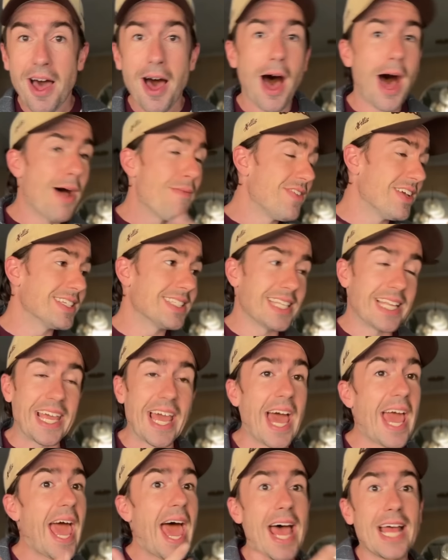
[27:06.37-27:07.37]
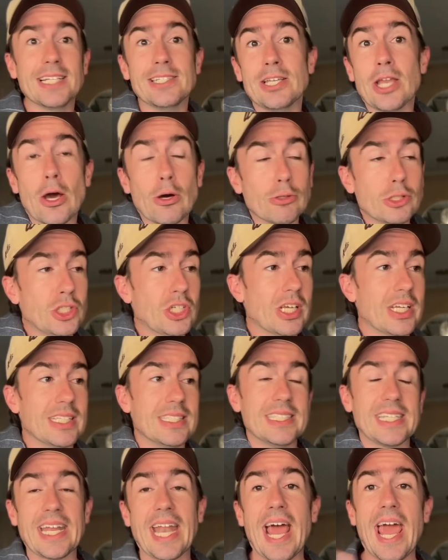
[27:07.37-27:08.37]
Obviously, I had
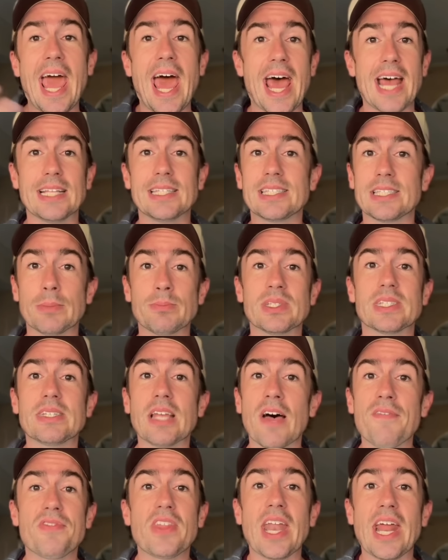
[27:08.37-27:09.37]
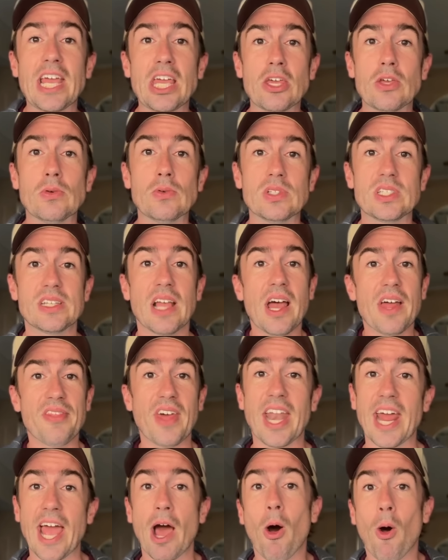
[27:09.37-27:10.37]
notions and I had some stuff that I used
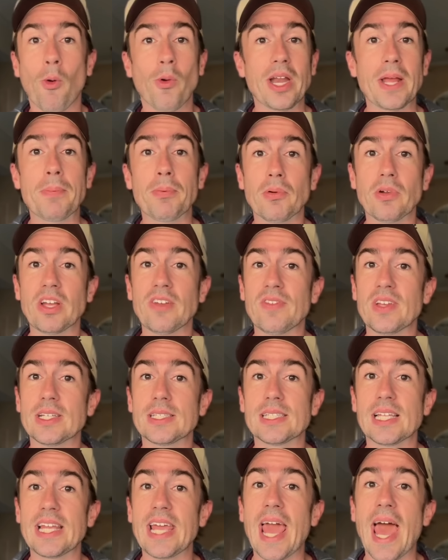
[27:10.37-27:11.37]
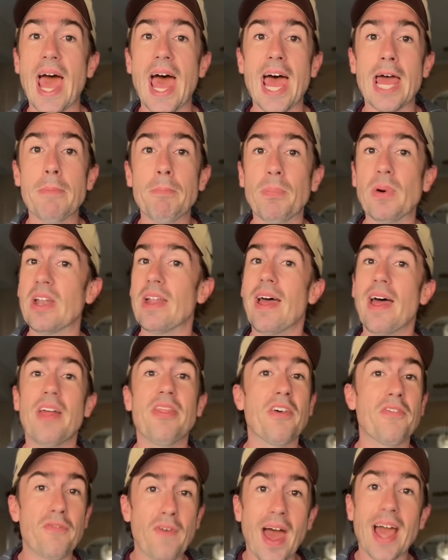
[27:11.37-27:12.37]
that I already previously had, but
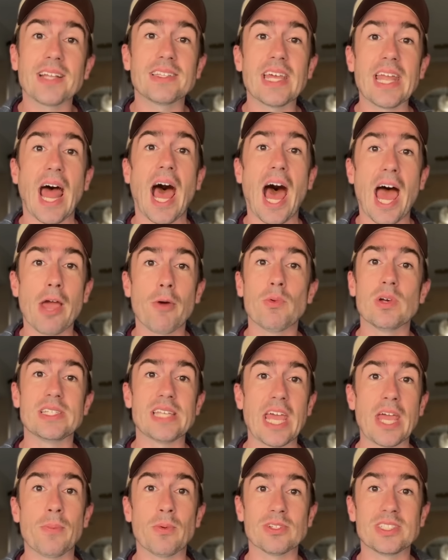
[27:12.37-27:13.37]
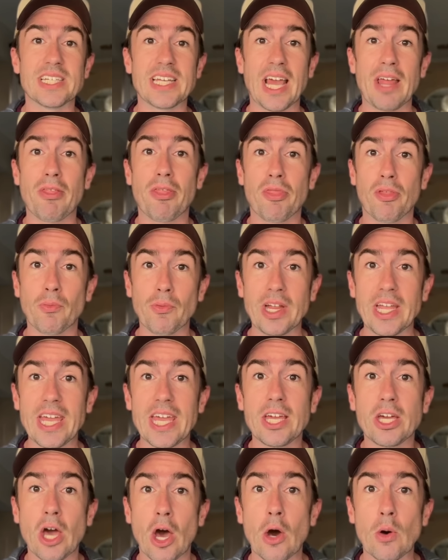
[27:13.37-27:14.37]
the fact that I was able to get 3
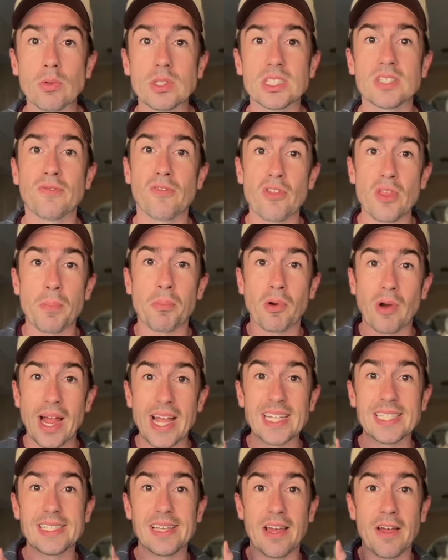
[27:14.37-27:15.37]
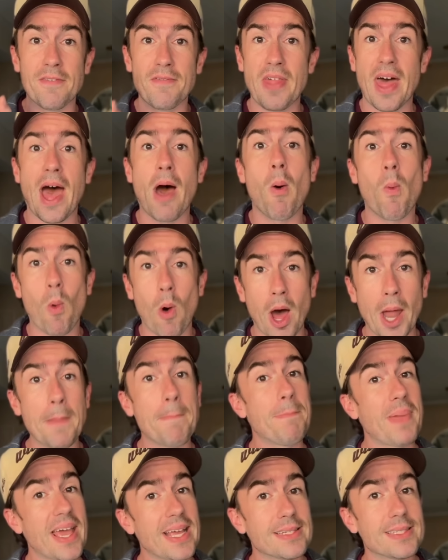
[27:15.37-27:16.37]
coats for the price of that one,
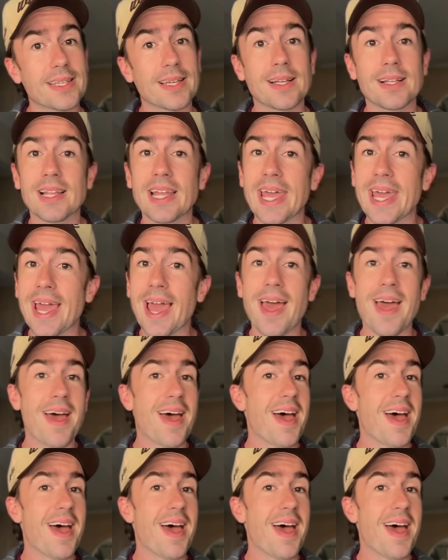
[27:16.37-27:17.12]
basically,